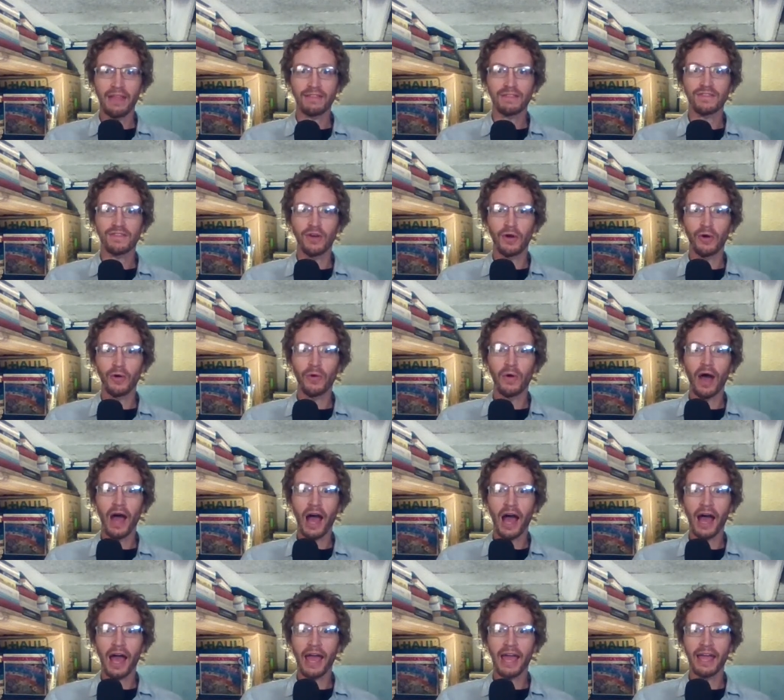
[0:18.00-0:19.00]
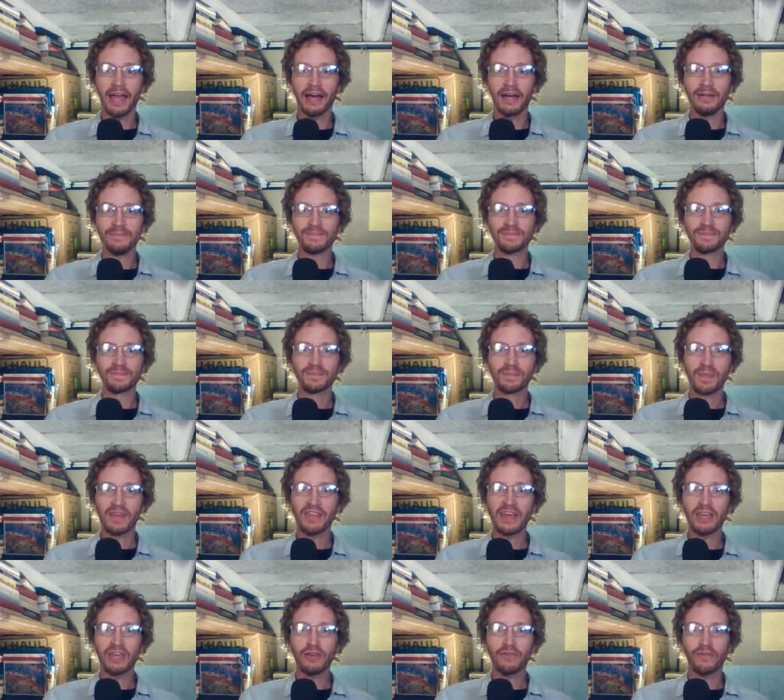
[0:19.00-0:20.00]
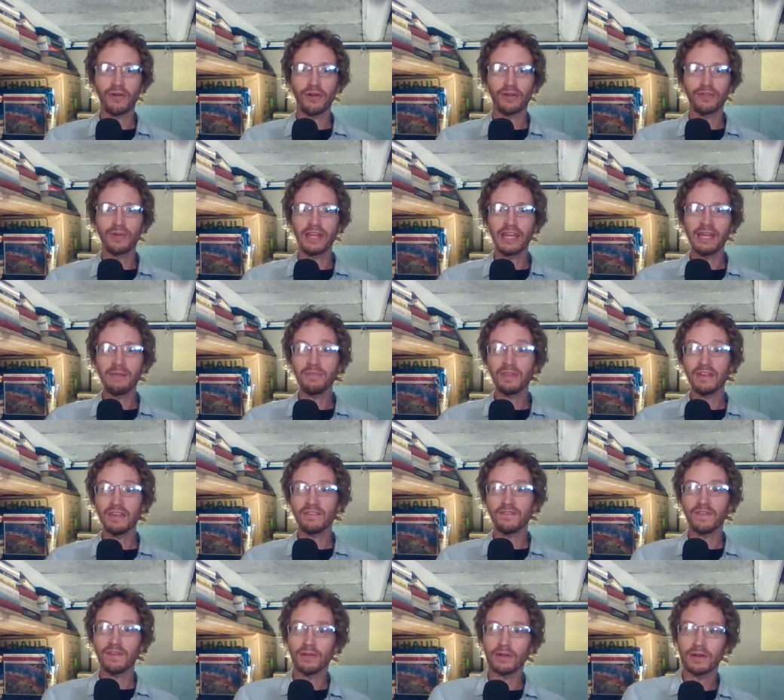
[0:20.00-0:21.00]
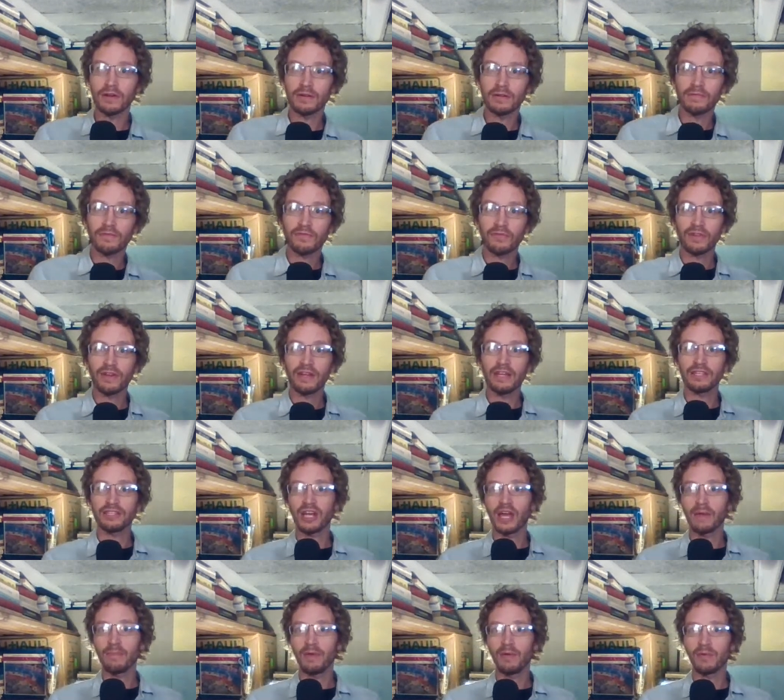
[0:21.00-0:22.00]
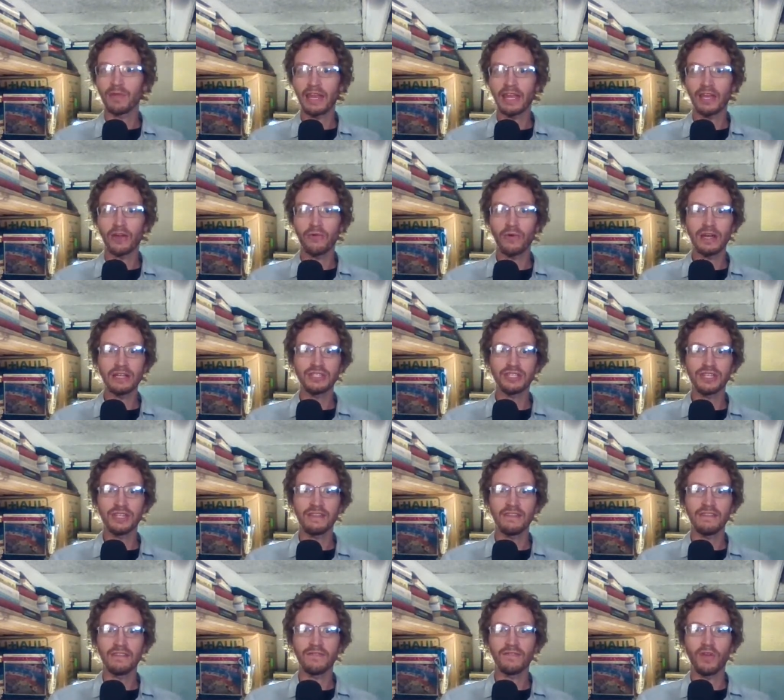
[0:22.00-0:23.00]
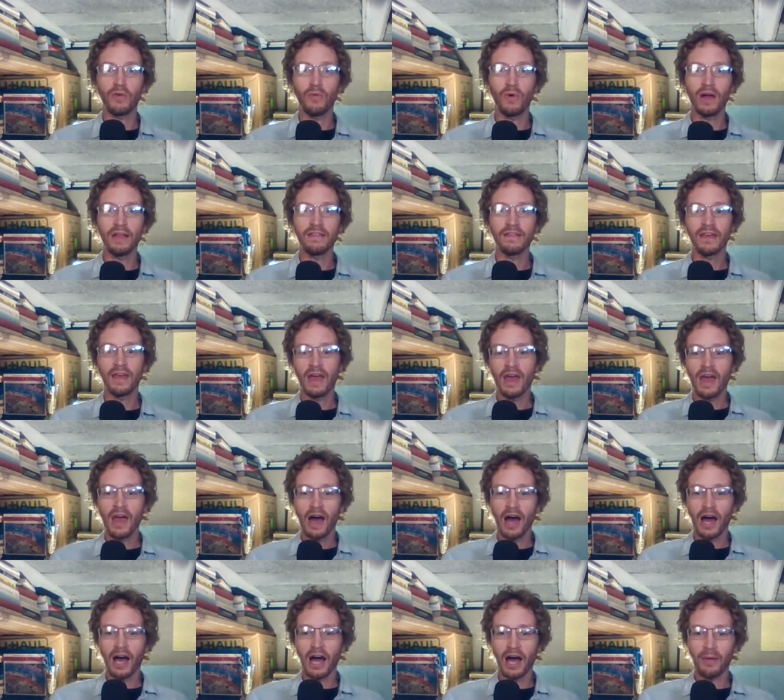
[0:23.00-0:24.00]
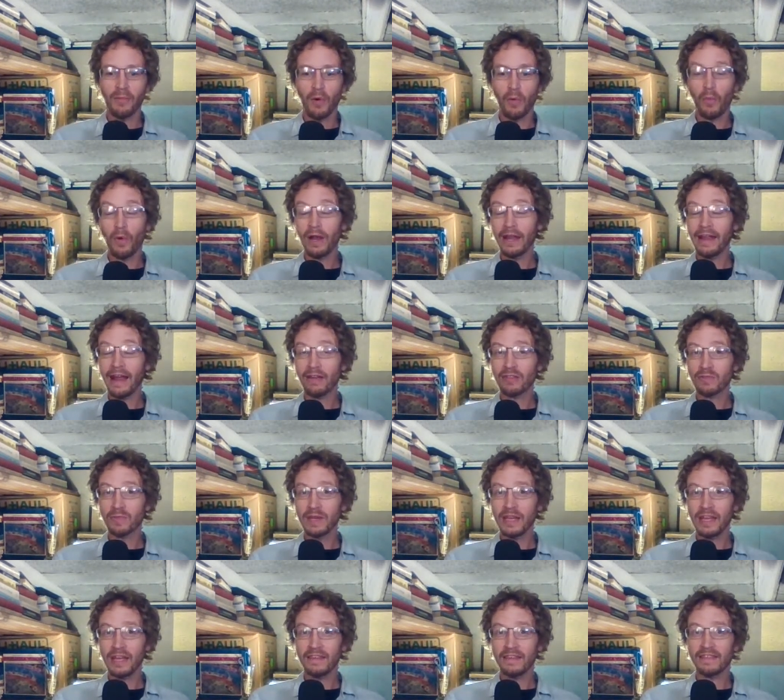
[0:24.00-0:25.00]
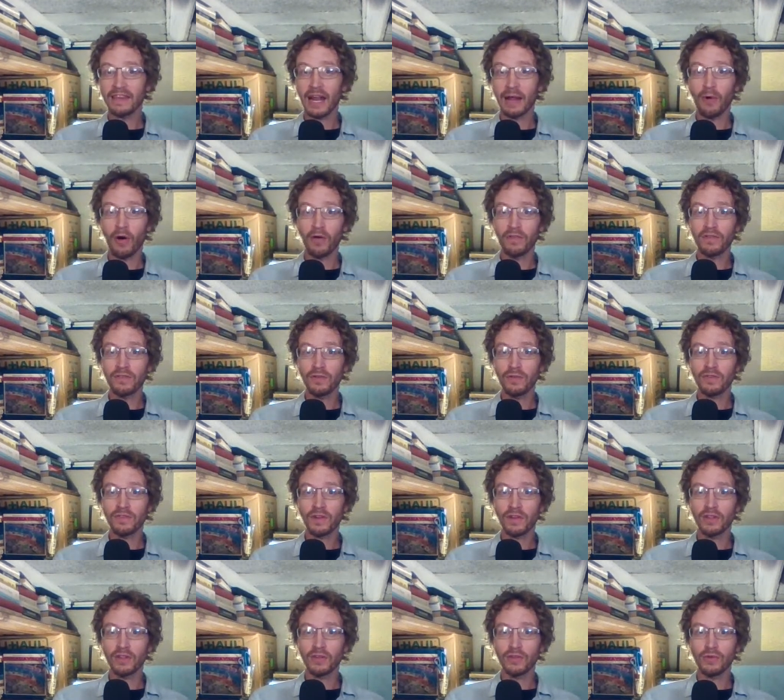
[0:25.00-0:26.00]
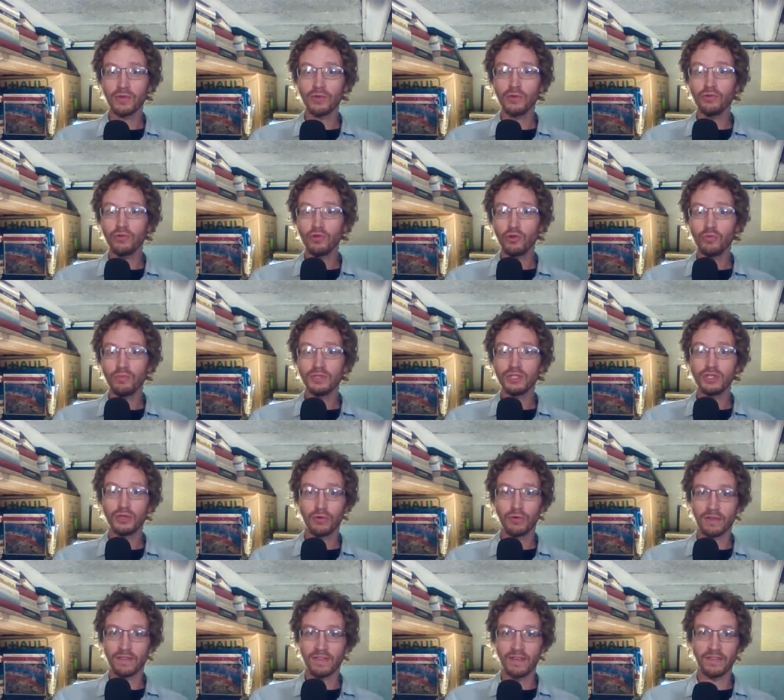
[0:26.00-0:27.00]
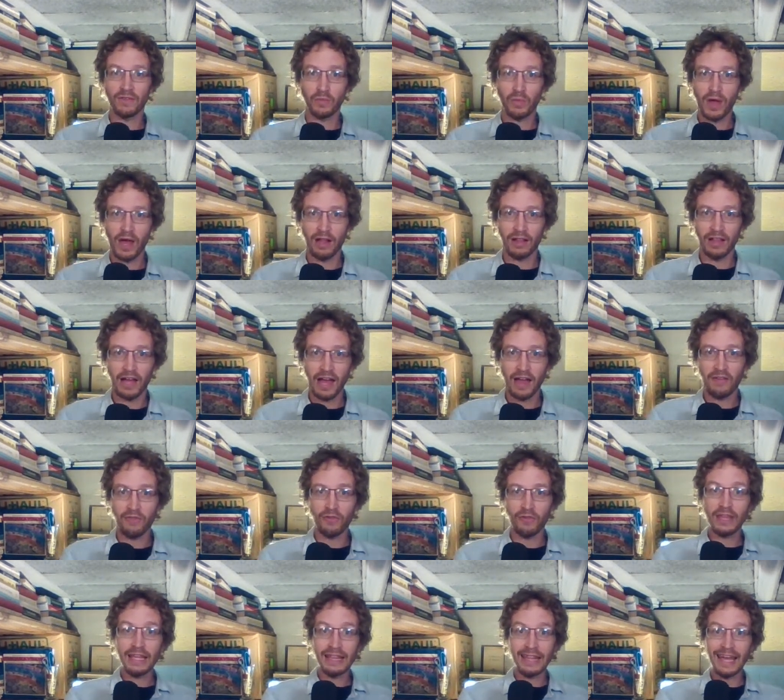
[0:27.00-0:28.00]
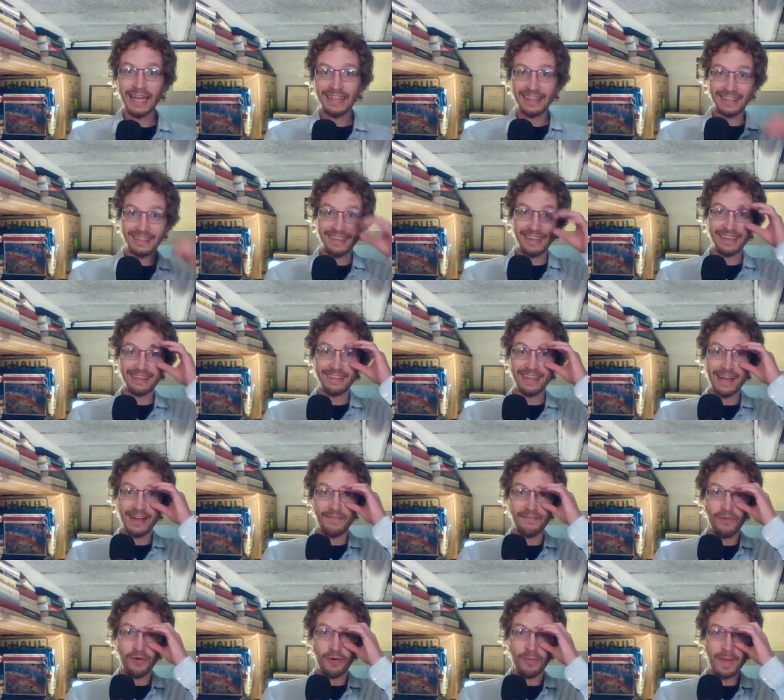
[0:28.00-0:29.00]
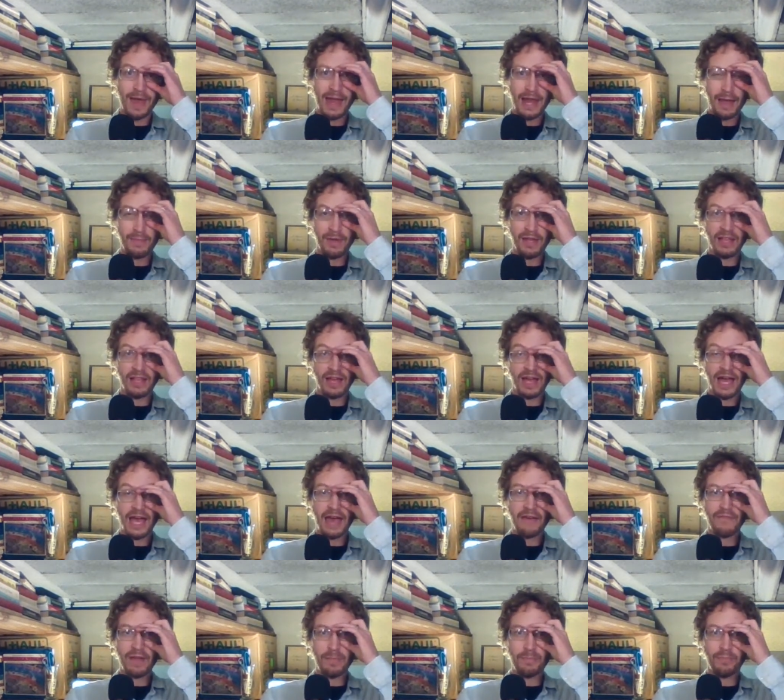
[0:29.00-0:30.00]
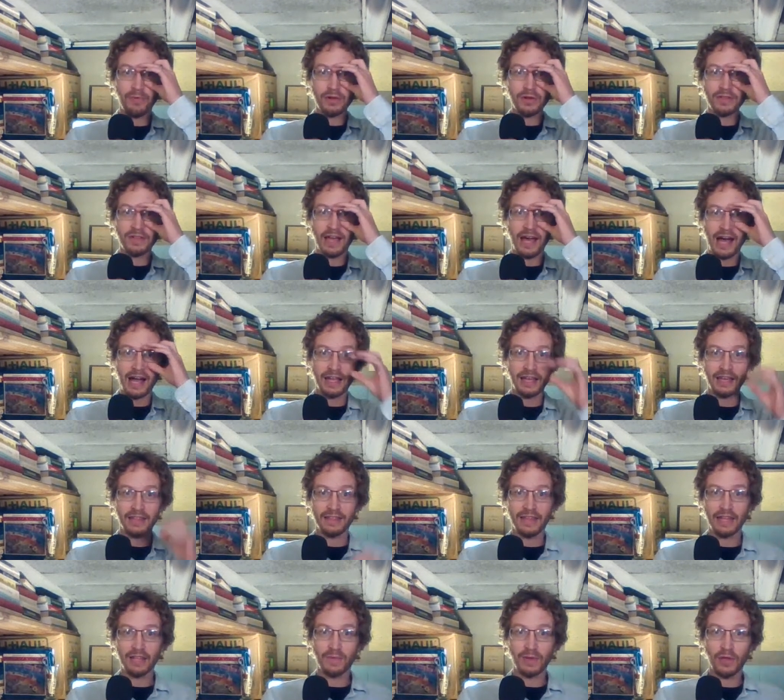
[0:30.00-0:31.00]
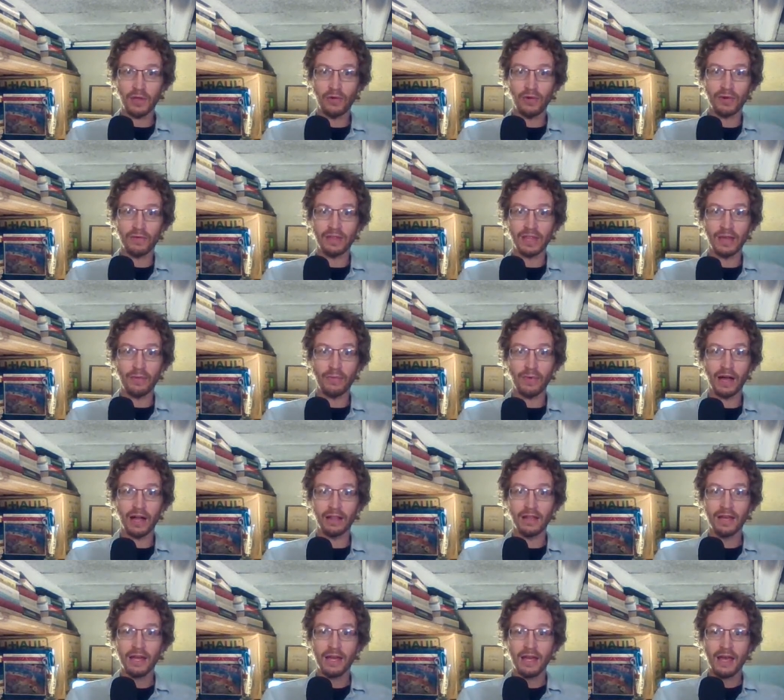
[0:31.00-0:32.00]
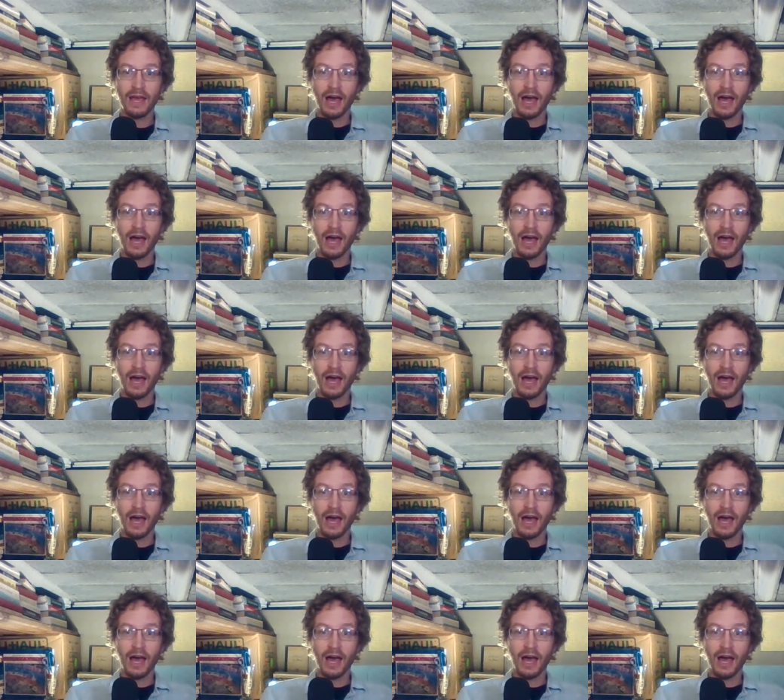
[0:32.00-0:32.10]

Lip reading: So I thank you for tuning in. Please feel free to chime in with any questions if you want. One announcement is that I'm also starting to do YouTube Shorts as well. I really like the TikTok format. I have a book talk that has been going really well,